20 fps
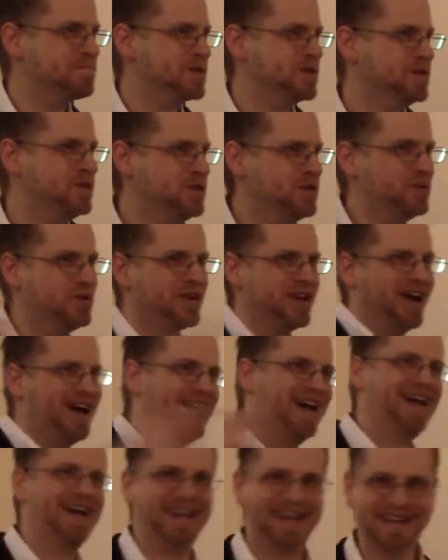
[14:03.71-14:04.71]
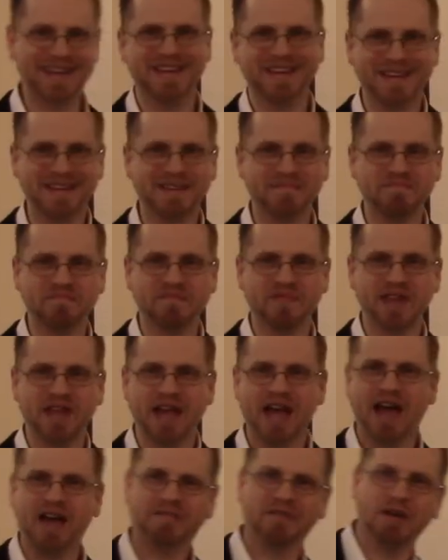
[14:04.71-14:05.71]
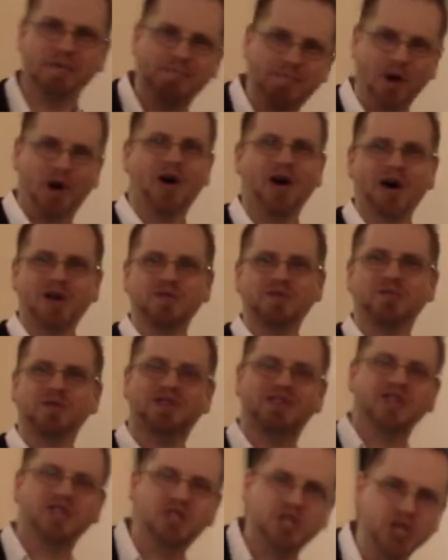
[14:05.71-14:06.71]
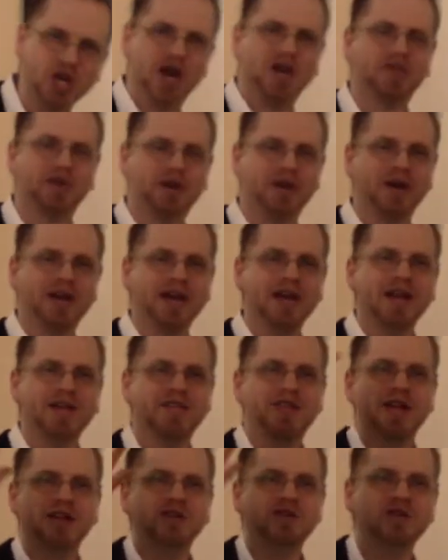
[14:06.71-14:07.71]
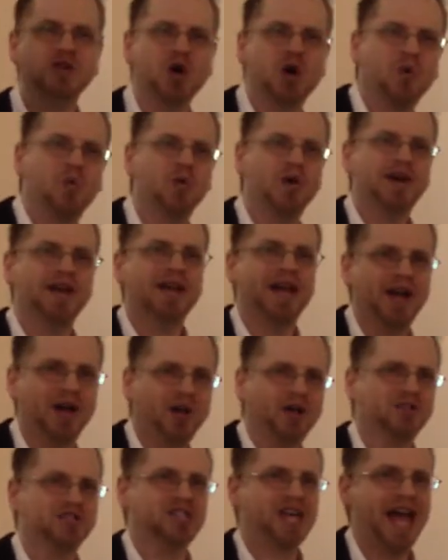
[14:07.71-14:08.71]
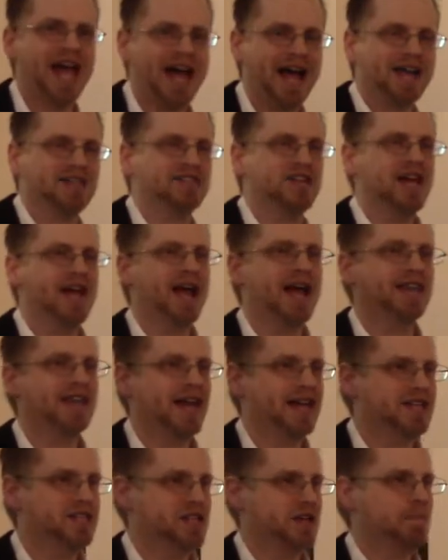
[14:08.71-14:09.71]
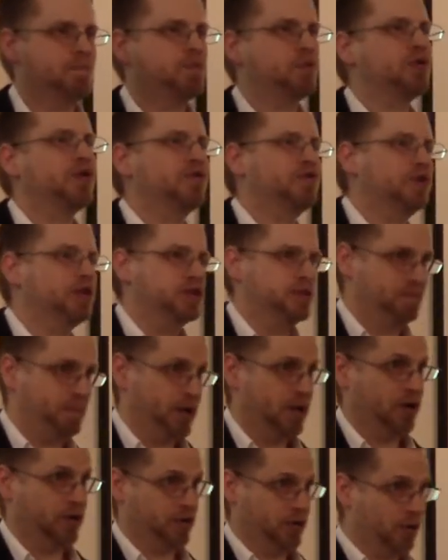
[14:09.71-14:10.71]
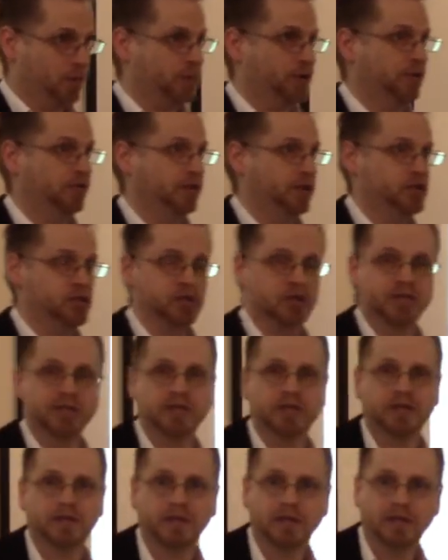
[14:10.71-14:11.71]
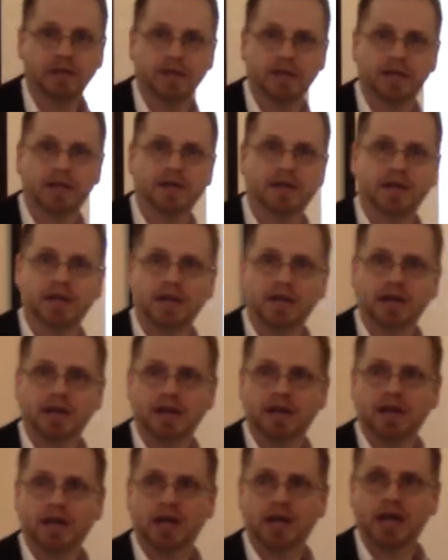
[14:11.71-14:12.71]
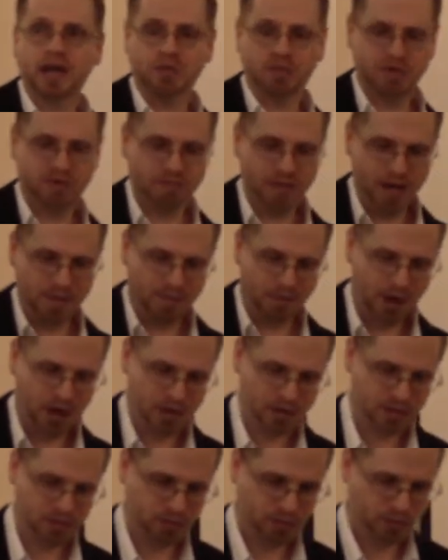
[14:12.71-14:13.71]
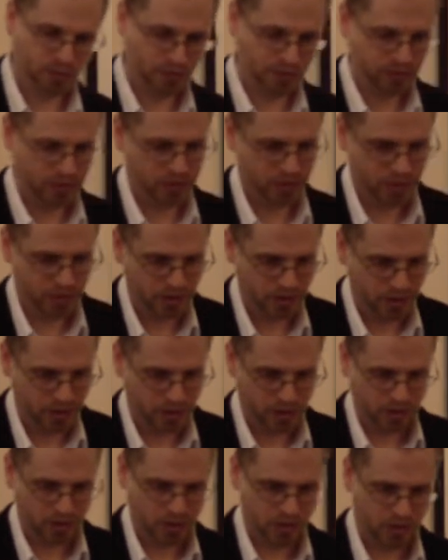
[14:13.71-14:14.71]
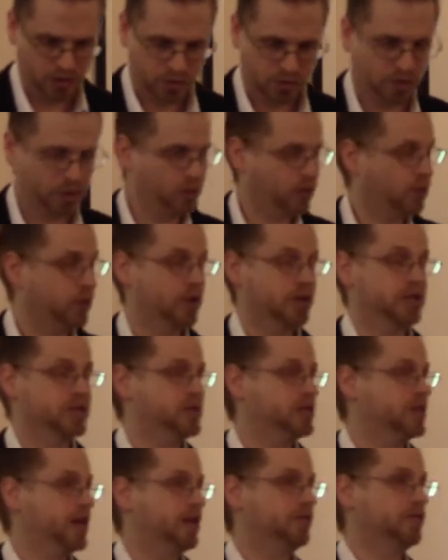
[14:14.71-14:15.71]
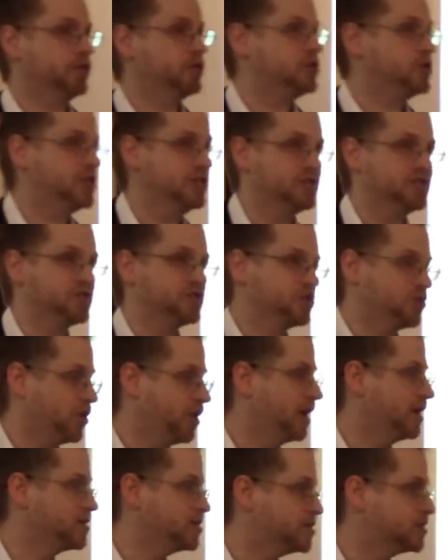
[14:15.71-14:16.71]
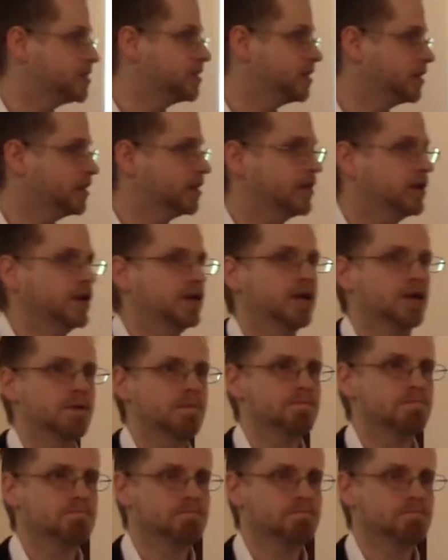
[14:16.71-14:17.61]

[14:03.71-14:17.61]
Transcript: You and I have a bond with each other that no one else has, and that is a privilege beyond all privileges. Right. And it was made possible through our Lord and Savior Jesus Christ, Amen.